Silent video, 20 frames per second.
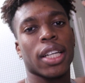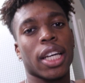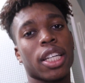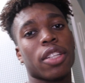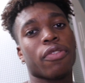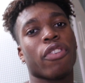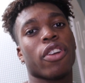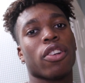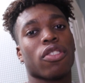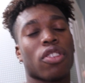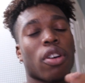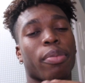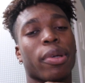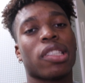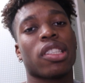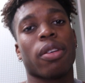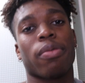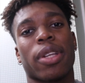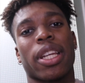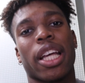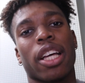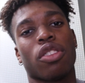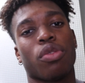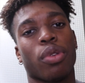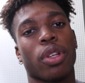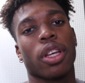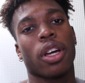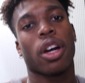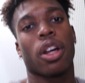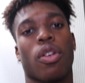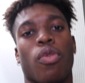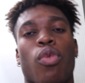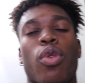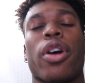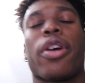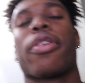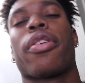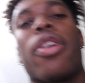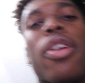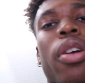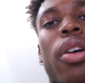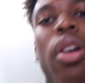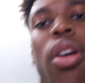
Today's video is going to be something that's really going to work